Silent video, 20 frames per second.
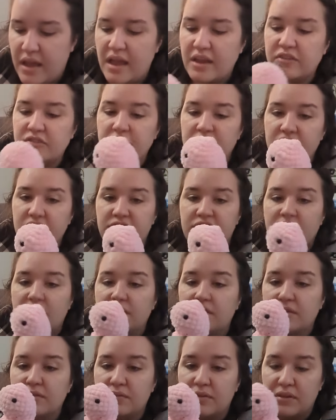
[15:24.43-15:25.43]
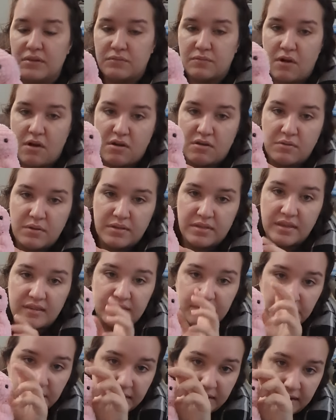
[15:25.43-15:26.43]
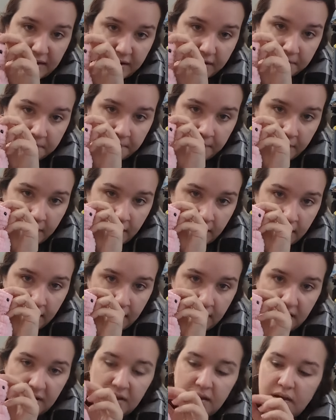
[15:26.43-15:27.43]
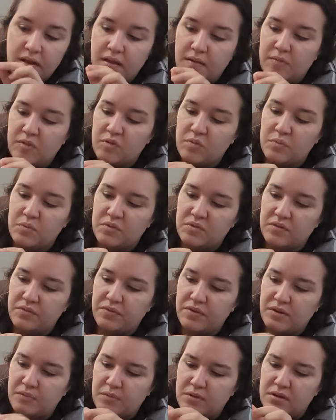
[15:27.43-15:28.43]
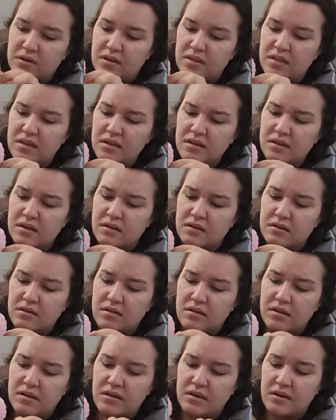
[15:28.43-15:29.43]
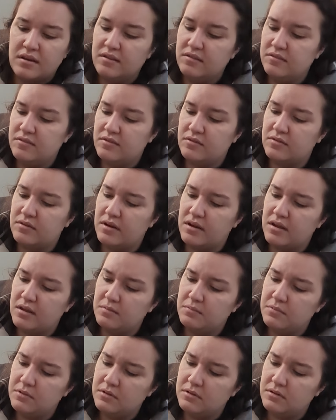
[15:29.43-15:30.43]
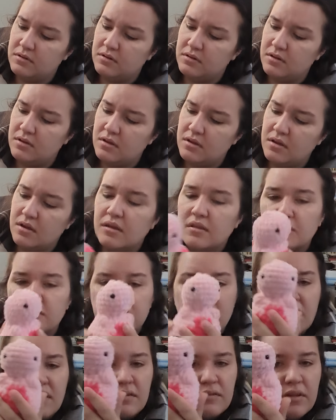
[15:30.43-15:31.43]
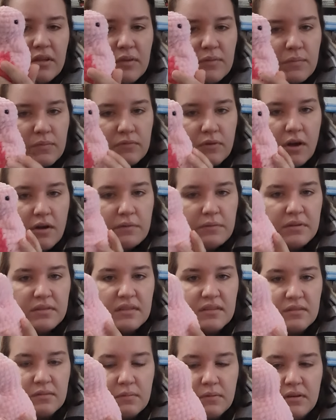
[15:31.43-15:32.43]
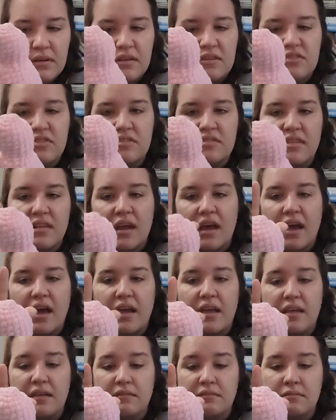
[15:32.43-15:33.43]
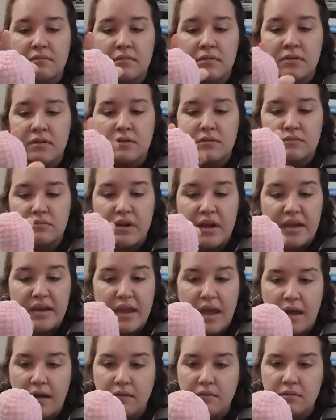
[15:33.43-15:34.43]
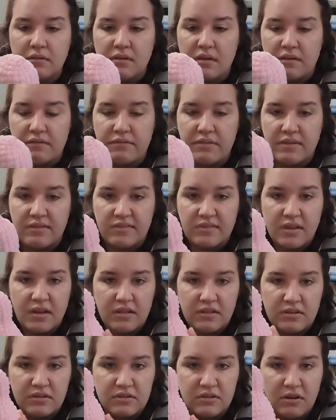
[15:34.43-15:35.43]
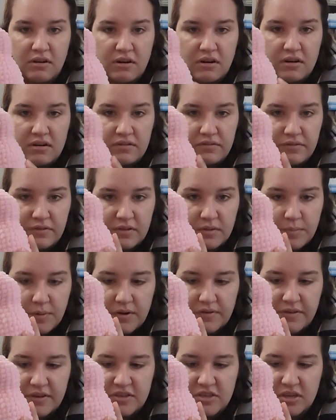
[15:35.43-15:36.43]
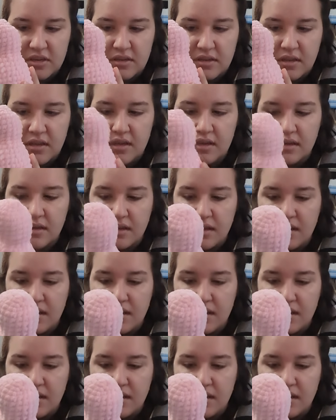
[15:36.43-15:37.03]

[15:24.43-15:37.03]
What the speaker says: actually, there's nothing really wrong with this one here. This one was a free one, I think, on Instagram. There's nothing really wrong with this one. It's just that I ran out of this color yarn for the Parfait Chunky,